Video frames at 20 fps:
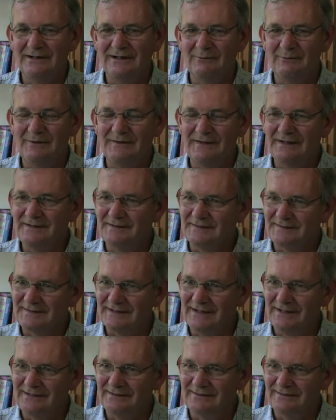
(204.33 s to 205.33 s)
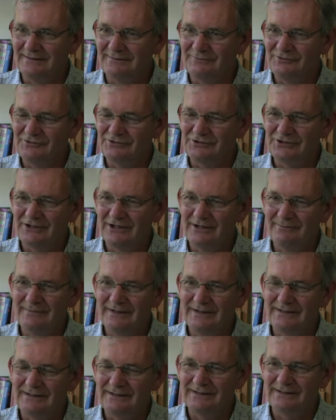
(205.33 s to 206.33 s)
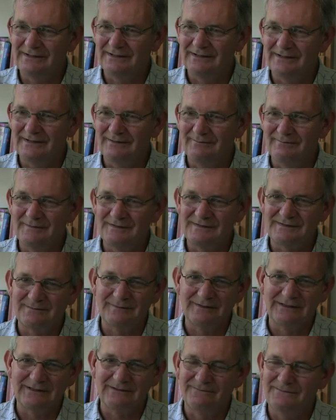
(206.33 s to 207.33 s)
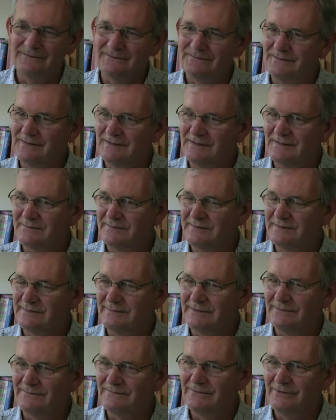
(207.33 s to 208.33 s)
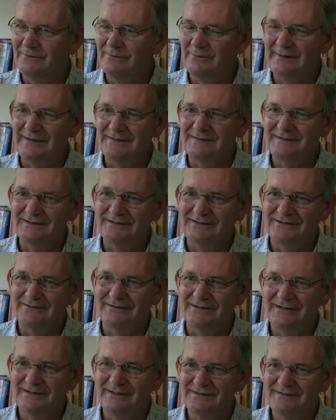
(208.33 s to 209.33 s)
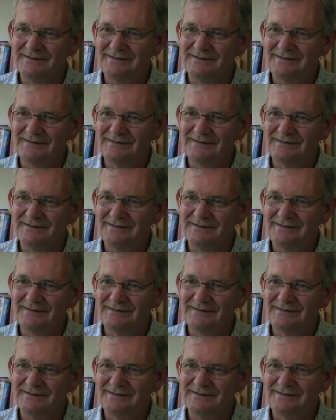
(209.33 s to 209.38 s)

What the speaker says: we then decided that we should try and make something like a 15-20 minute film about Teddy Gray.